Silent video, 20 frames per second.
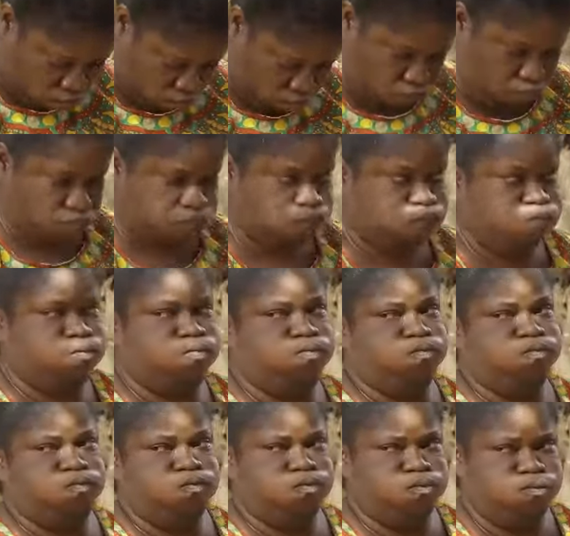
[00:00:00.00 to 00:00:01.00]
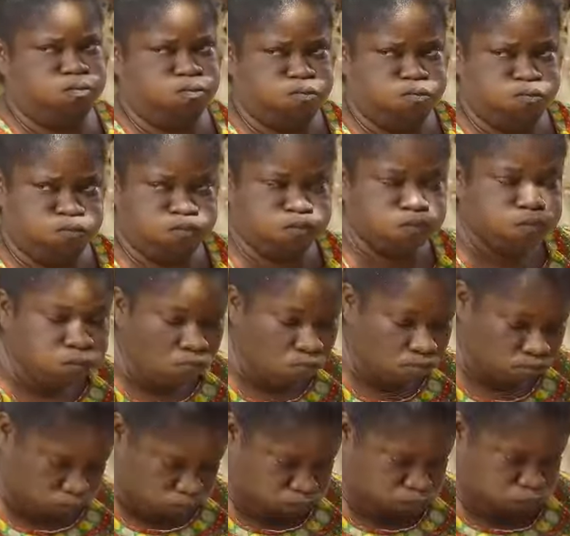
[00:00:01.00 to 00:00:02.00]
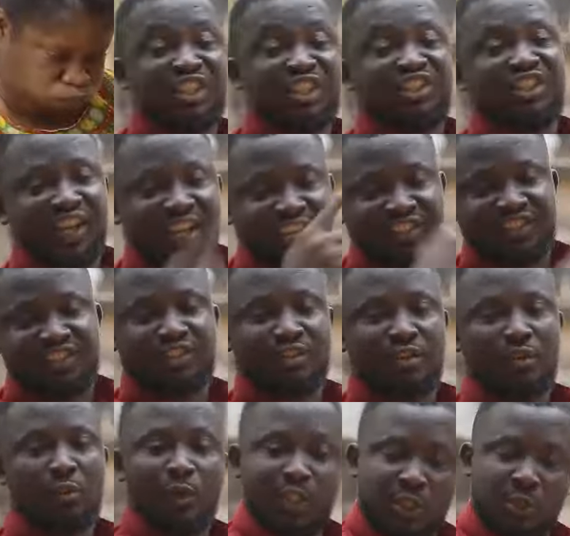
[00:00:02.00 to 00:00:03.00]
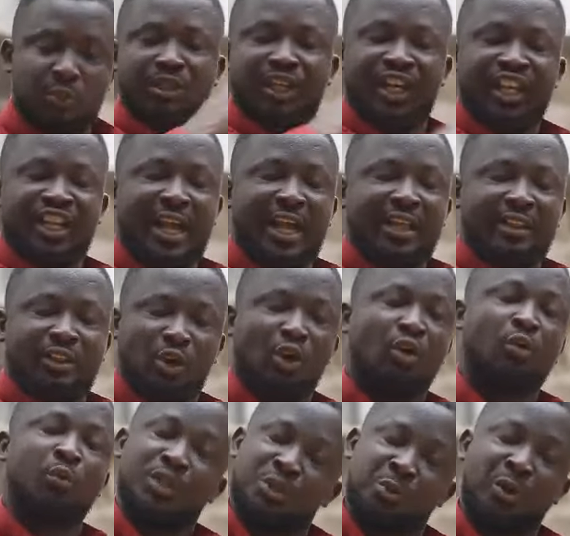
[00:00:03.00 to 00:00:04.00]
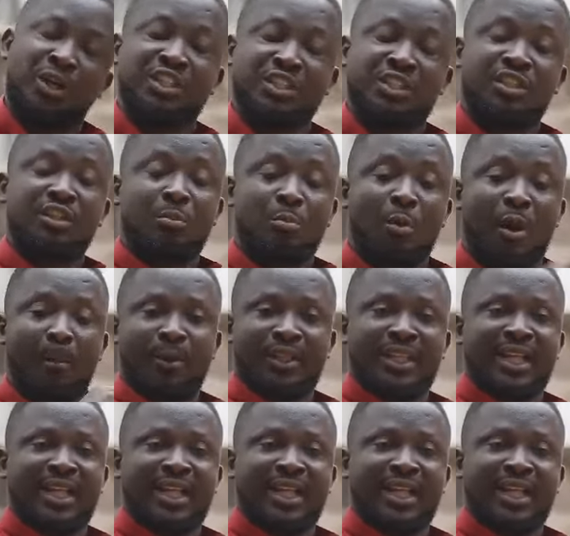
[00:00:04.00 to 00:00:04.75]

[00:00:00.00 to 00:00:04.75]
Eh? My child needs drugs you need drinks. Which drink and drug, which one is more